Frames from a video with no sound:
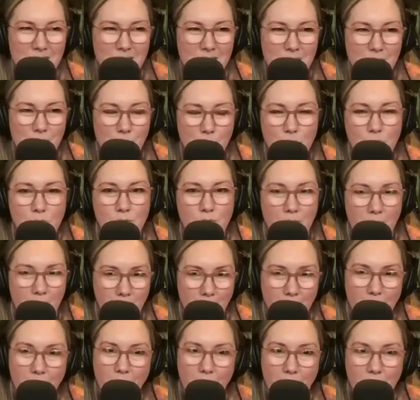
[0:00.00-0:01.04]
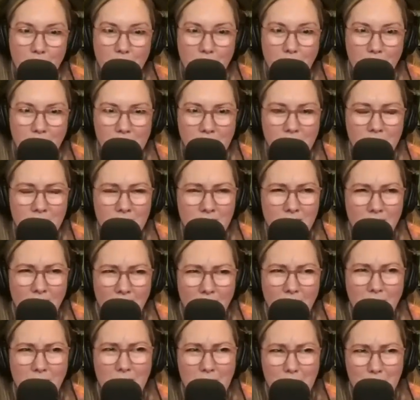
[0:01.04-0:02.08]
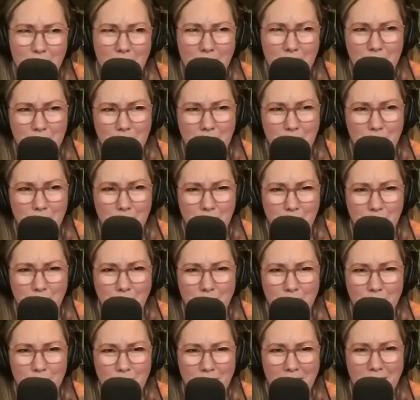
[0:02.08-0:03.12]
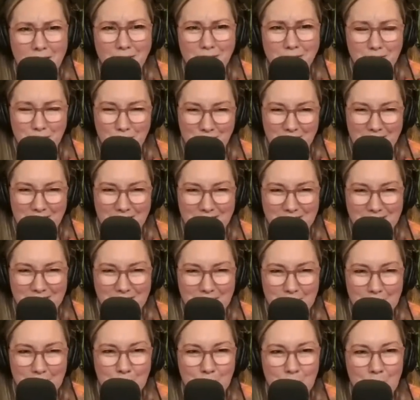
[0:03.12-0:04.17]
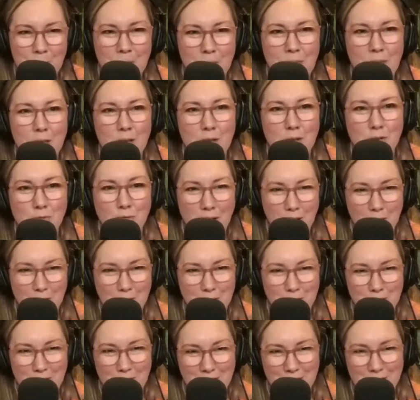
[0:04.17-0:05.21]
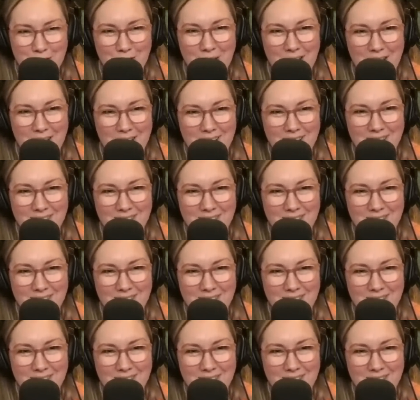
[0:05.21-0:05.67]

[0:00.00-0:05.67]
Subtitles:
which is very refreshing, because I can imagine that would be really challenging as a writer, director.